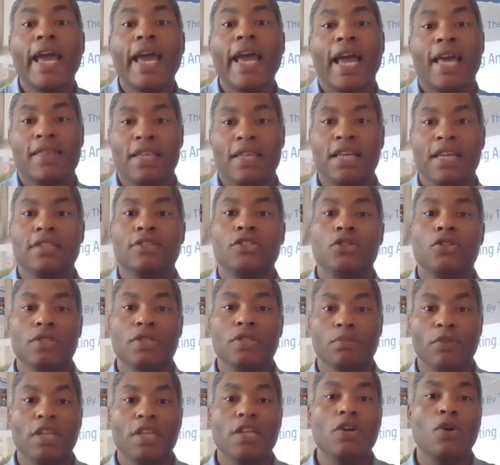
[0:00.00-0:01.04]
and then do
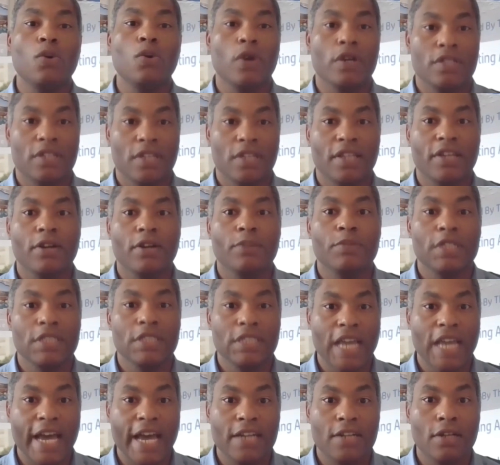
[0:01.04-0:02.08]
some legal work to clear up the
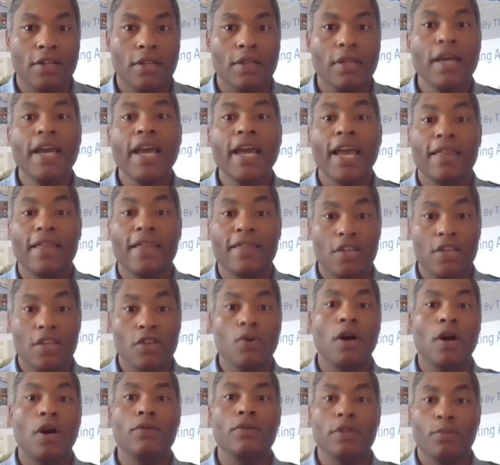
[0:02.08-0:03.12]
title, and then
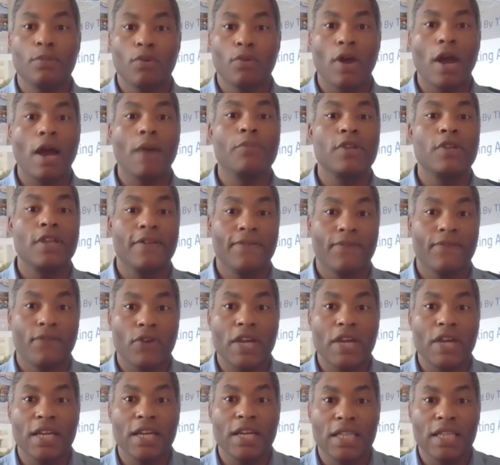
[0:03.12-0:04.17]
you own the property
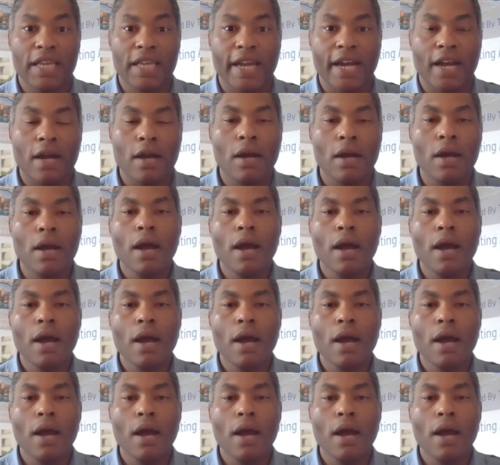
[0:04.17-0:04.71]
free and clear.